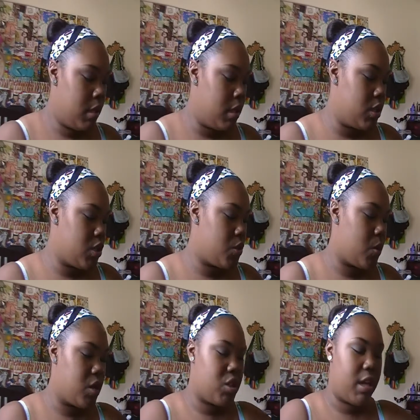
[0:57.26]
And I'll just
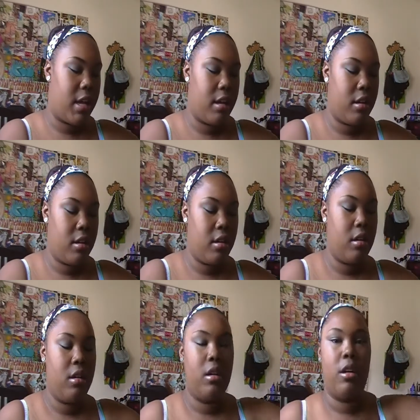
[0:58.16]
swatch that
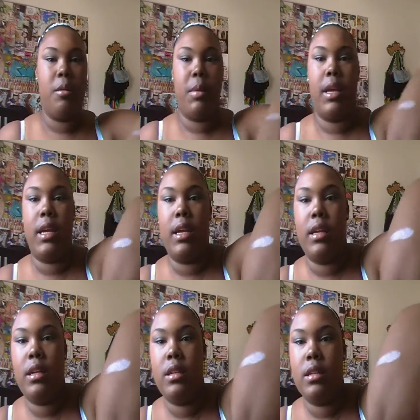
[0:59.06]
on my
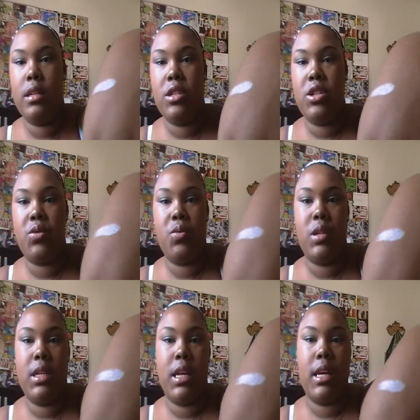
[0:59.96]
hand. It's just
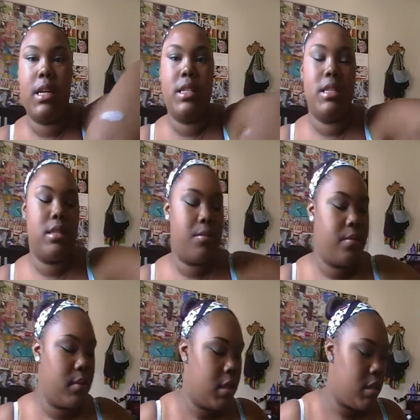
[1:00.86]
really nice.
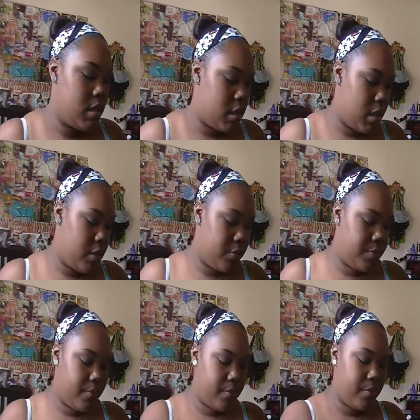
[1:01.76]
So,
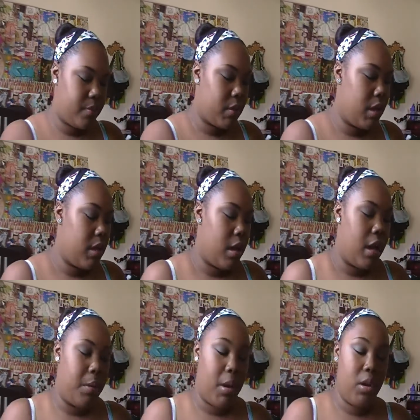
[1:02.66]

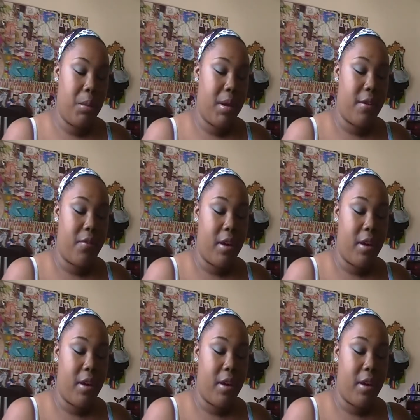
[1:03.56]
um, I only paid